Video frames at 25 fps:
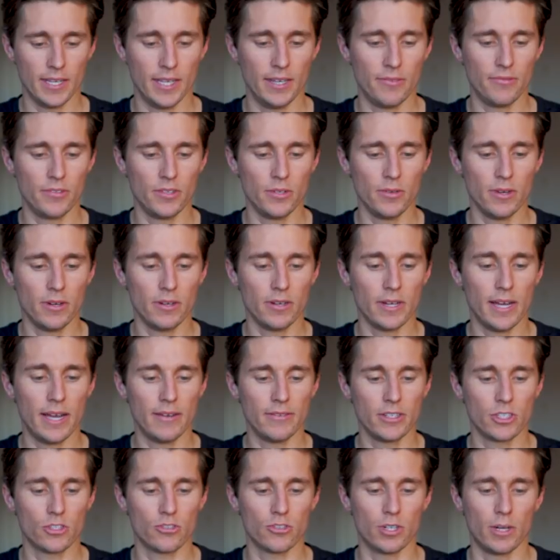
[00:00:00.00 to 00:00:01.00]
If you are
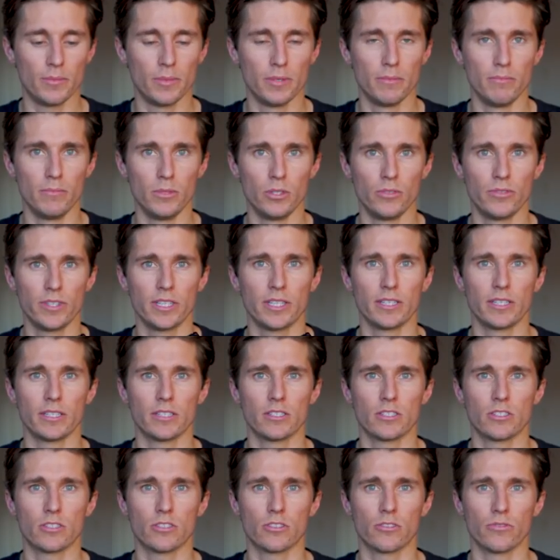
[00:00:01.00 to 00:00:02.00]
having trouble moving
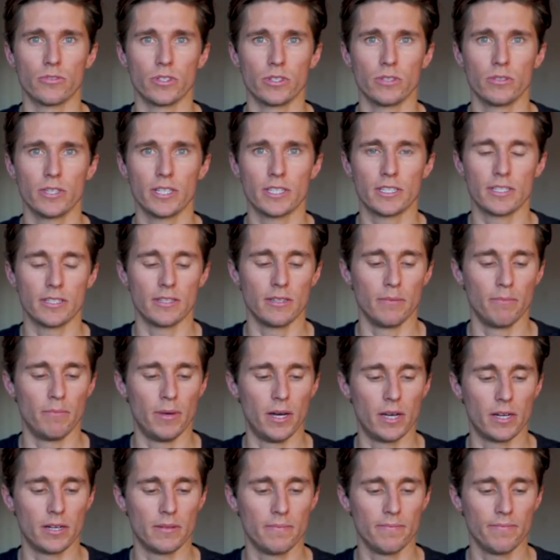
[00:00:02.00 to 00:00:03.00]
this screw that's in the
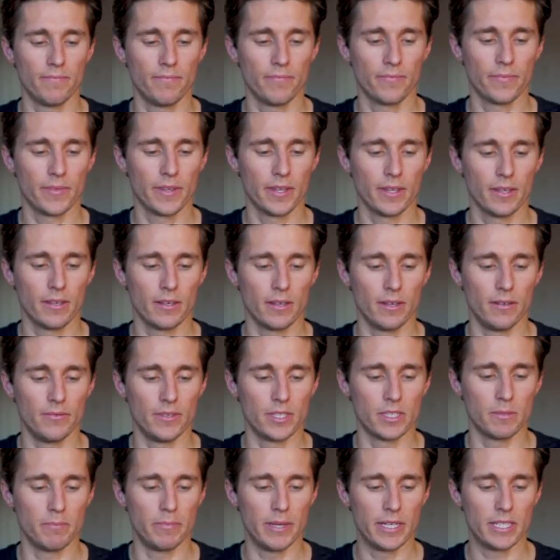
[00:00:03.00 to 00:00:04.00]
bottom of
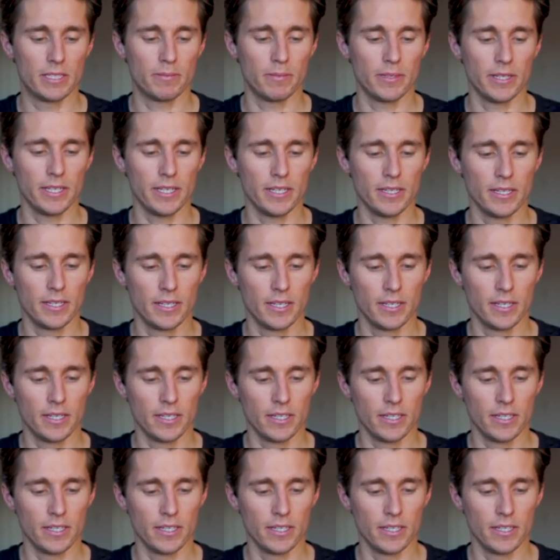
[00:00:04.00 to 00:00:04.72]
this base plate,